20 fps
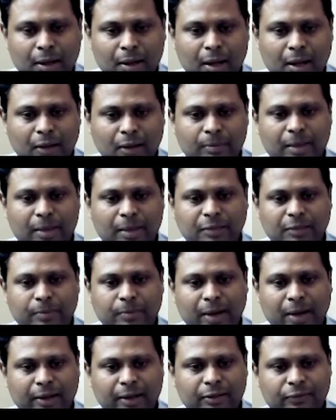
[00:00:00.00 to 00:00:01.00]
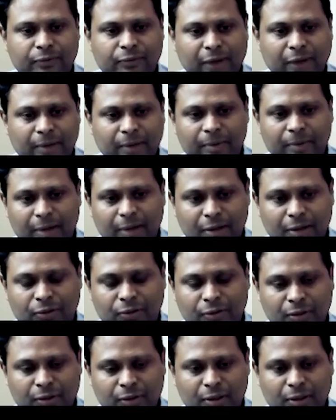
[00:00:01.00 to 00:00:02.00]
Now, the best practice
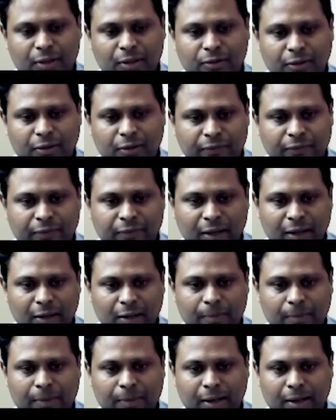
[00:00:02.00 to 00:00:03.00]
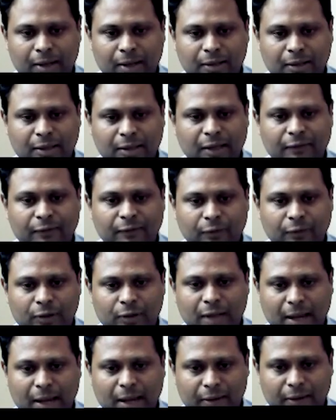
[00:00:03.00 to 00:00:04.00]
recommendation is to develop a data flow
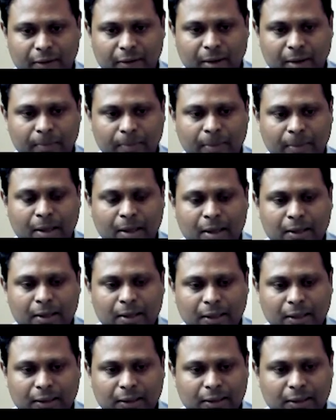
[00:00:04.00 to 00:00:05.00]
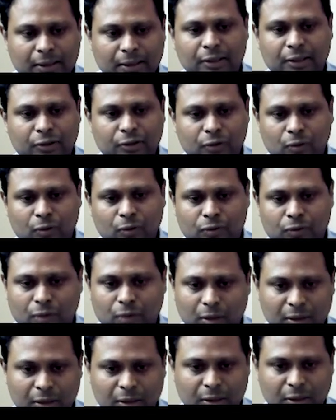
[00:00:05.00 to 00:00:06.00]
diagram that clearly shows
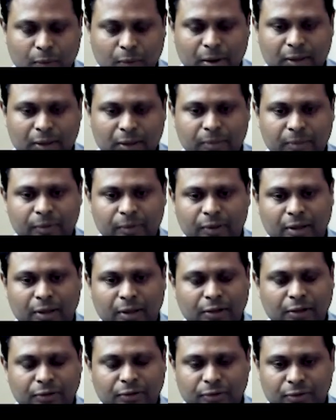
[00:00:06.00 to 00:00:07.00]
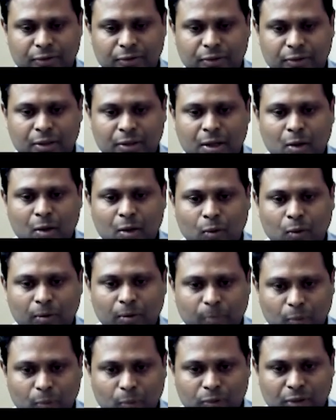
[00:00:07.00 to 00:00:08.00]
all the required communications, what
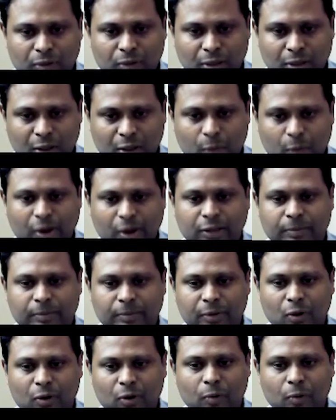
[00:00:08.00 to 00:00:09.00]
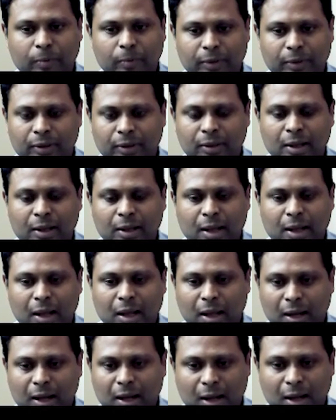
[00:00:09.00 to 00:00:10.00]
ports are required to be open,
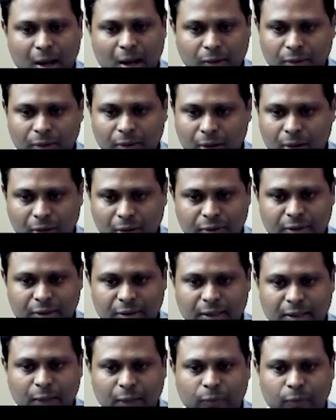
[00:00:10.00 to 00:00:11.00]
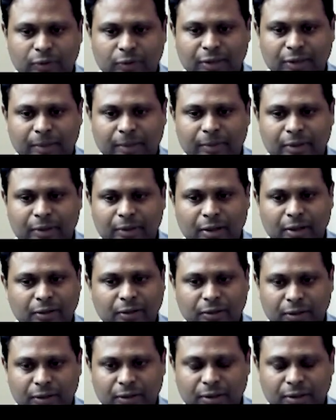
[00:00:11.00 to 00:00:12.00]
and how the logical network
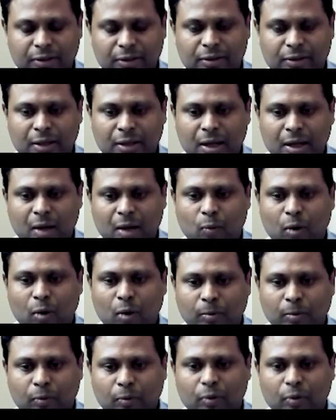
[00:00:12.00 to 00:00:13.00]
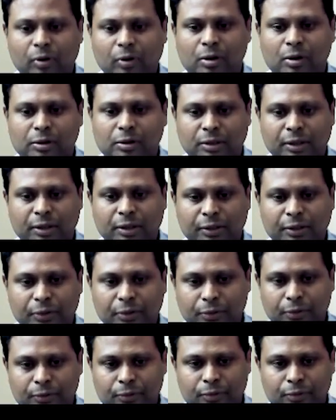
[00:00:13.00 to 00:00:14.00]
segmentation is, what protocols are
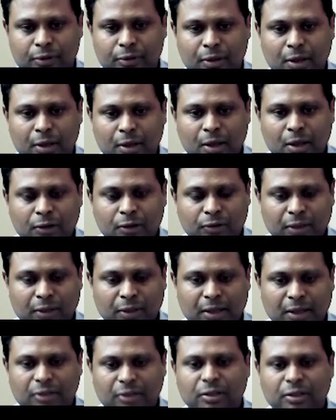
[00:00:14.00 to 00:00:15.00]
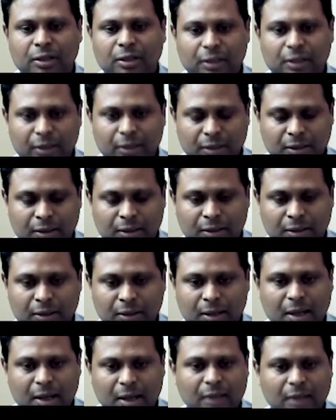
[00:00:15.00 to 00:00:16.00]
used, so that it's clear
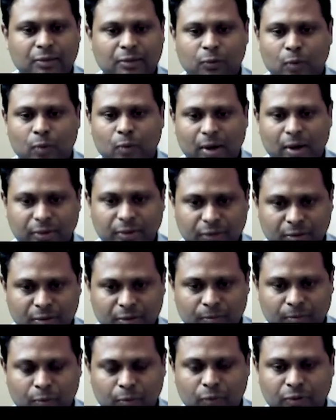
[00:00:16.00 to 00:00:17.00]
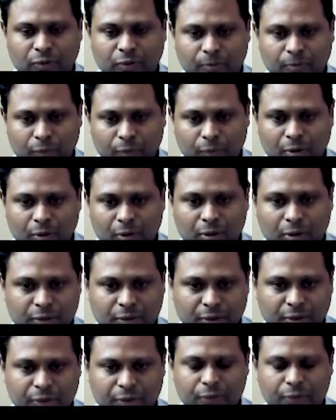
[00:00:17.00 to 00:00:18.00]
as to why certain ports and protocols
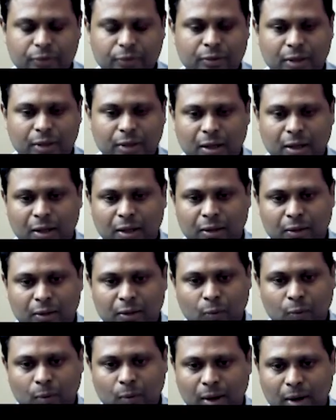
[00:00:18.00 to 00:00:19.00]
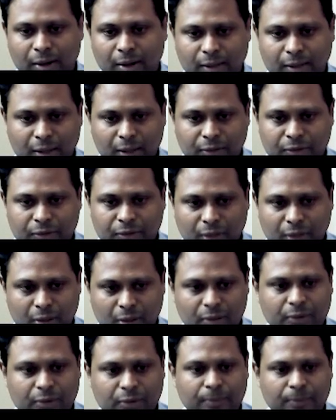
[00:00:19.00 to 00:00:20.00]
are in use and why the others
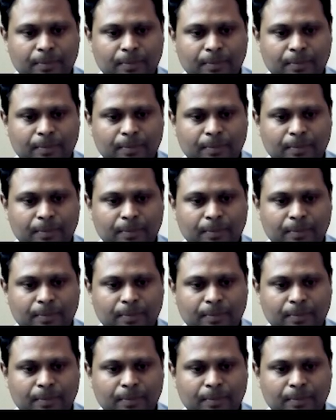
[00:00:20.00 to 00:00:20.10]
aren't.